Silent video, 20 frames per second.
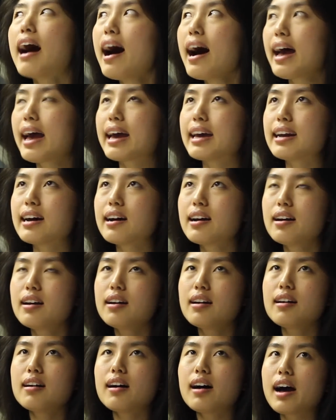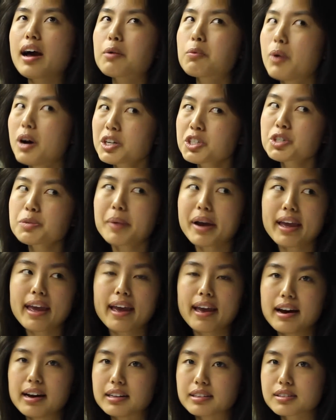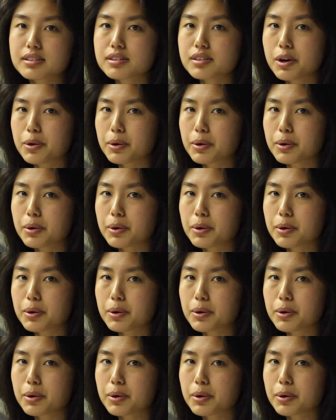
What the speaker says: God! I washed my hands,